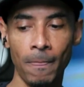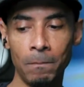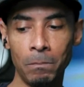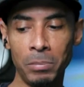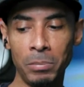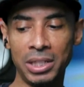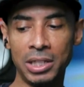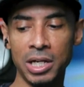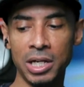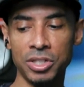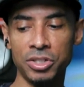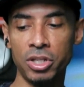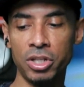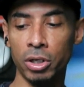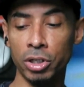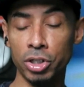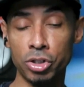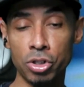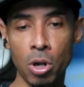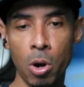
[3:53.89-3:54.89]
Because there
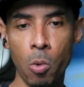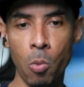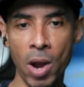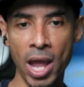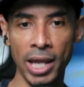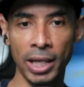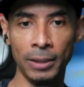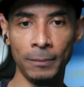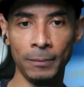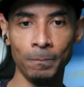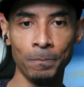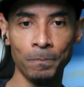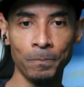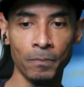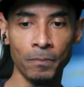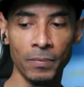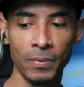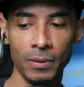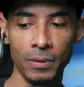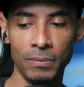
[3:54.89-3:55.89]
is no way
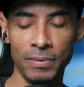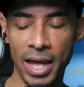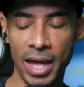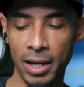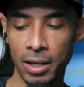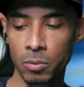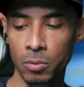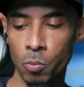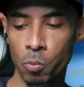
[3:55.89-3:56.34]
that